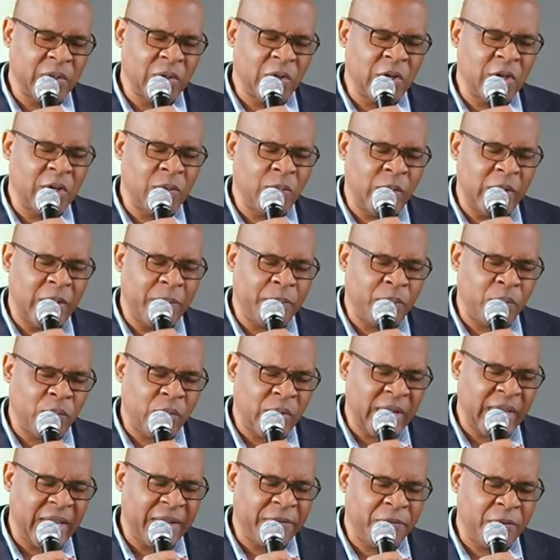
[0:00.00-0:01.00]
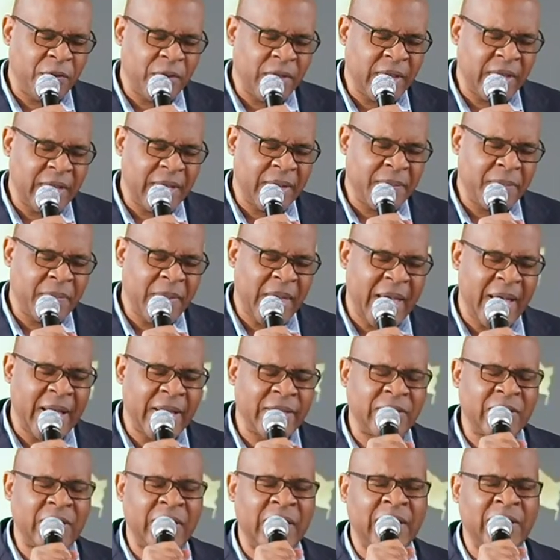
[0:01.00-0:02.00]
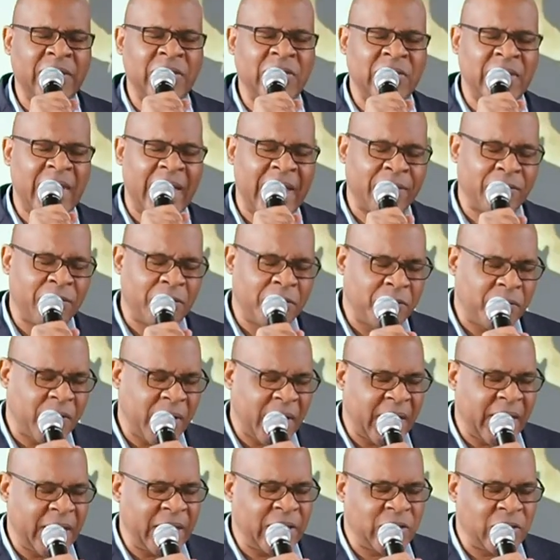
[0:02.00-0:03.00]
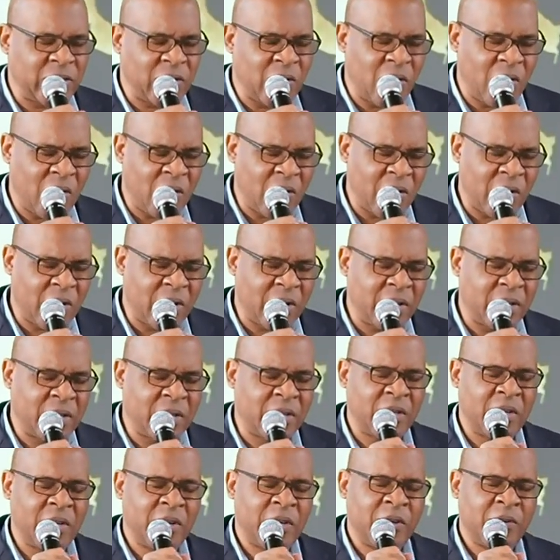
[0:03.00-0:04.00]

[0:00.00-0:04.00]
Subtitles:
Lord, we pray for them as they sacrifice all